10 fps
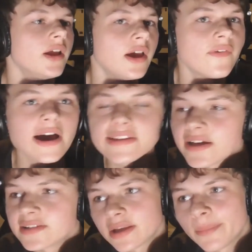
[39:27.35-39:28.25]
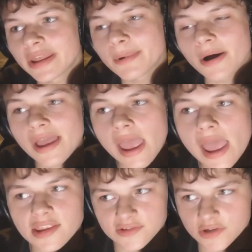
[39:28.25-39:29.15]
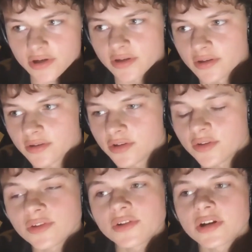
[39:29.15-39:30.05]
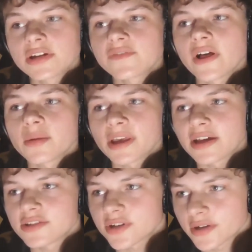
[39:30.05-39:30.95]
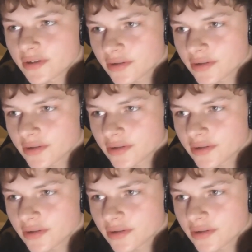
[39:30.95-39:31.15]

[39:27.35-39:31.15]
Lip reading: If I tell somebody about cancer, do you think they're going to develop cancer?